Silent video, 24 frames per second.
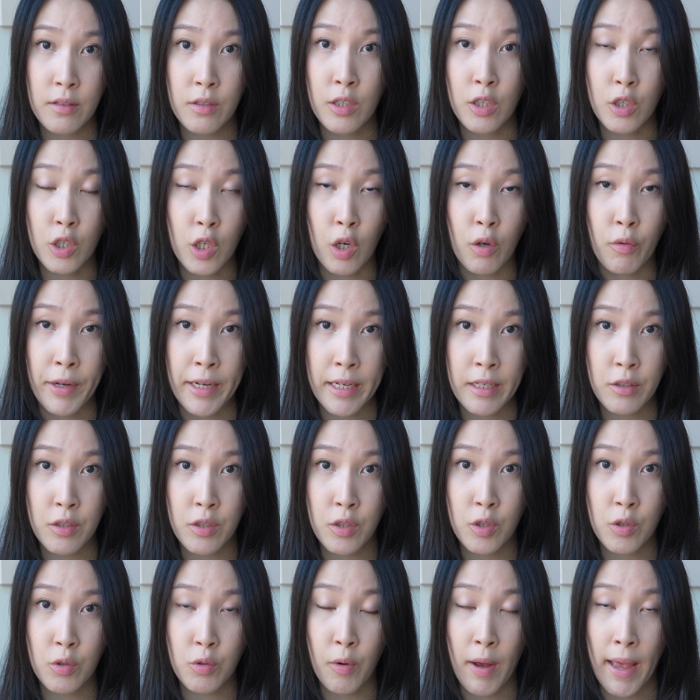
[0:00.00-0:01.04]
you know, going
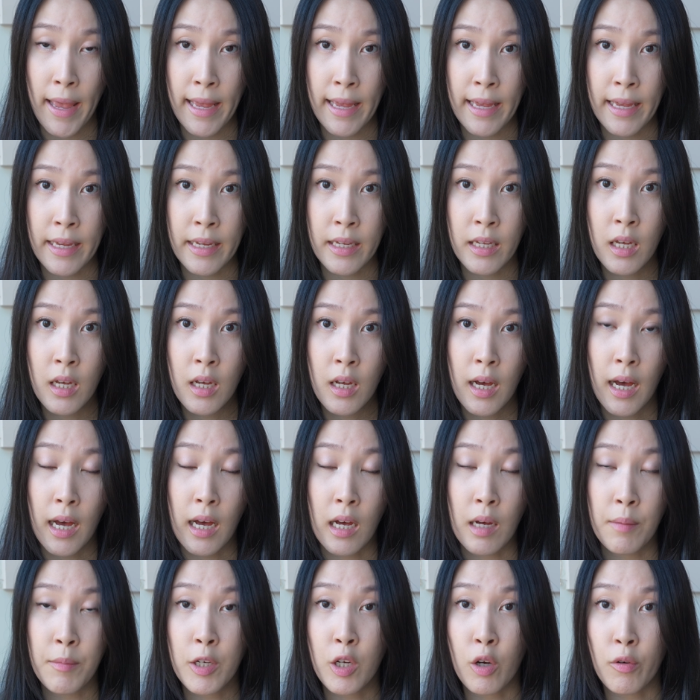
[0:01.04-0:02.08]
to an
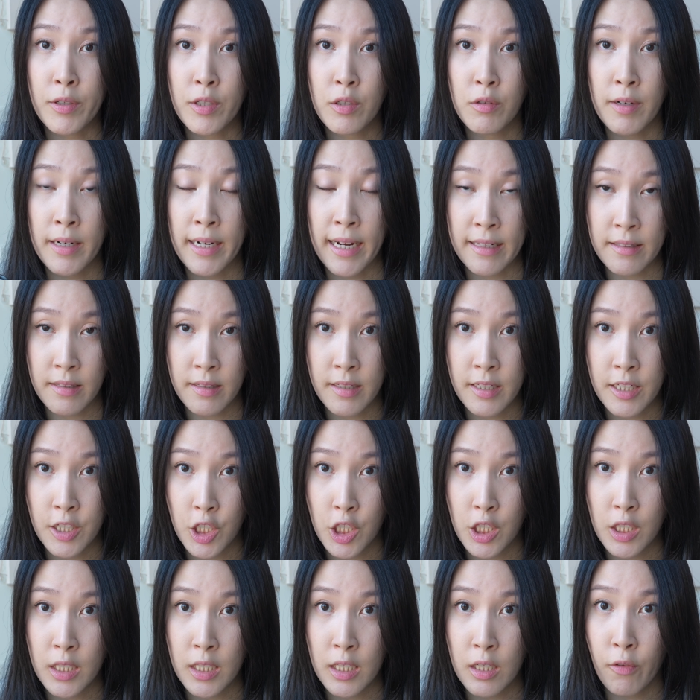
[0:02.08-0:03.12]

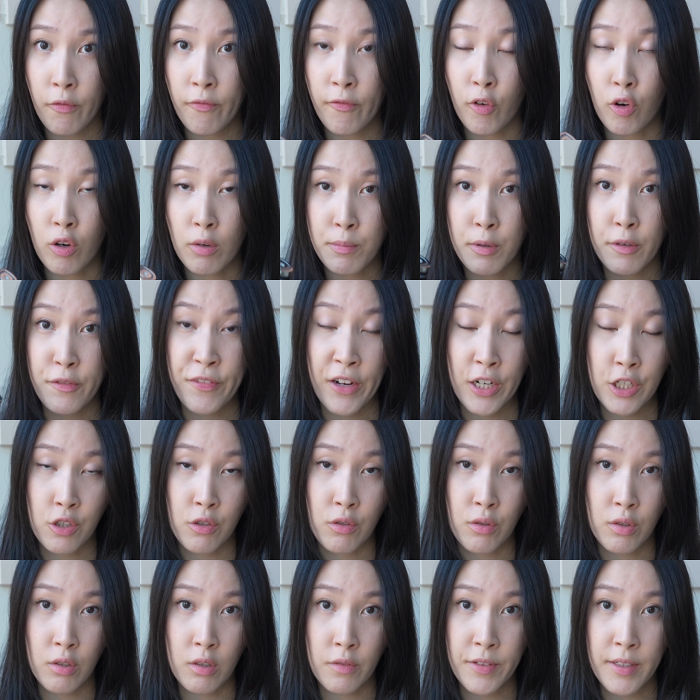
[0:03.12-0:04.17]
esthetician for
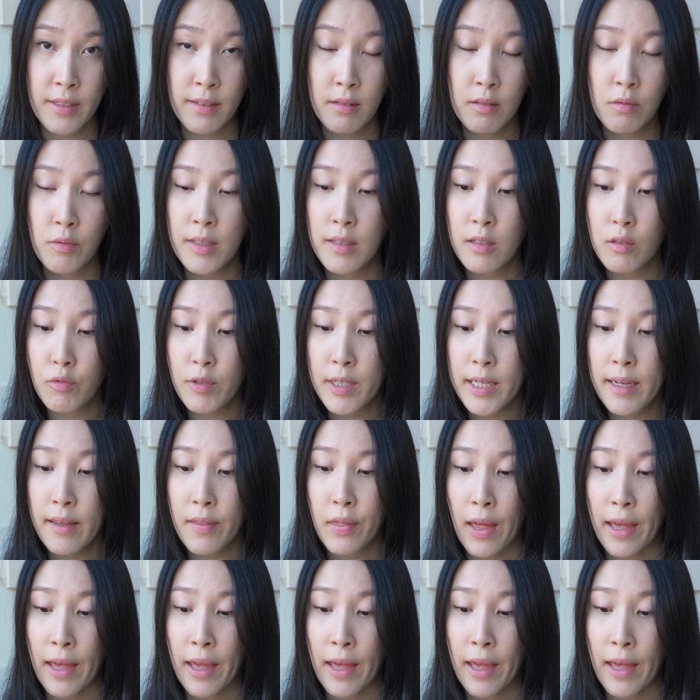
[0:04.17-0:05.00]
professional services once a week,